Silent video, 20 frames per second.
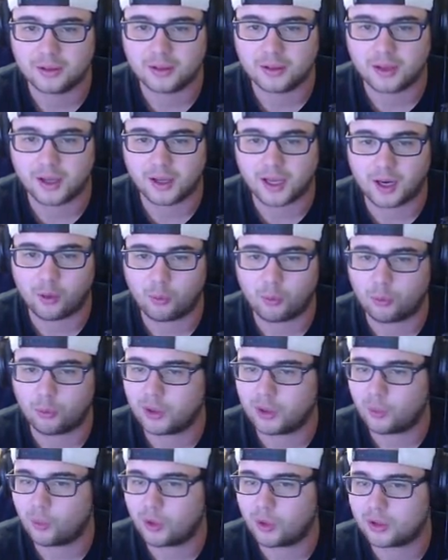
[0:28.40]
I don't
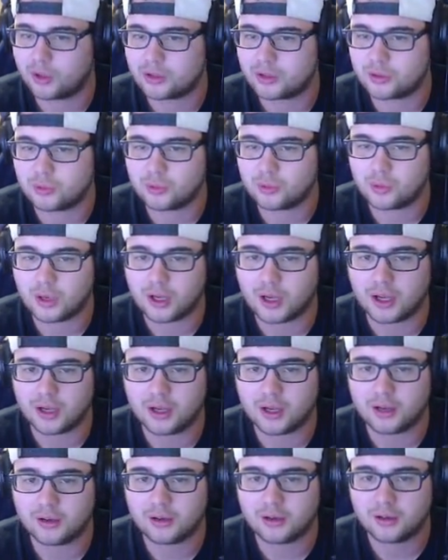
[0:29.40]
really want to
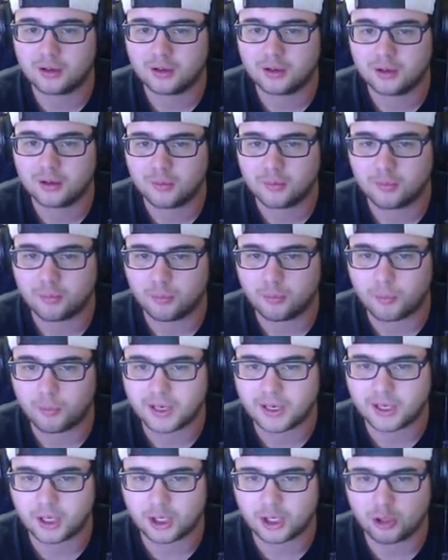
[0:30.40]
uh, make
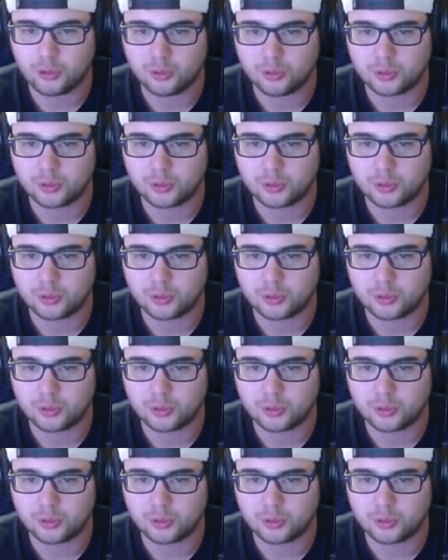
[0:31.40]
a huge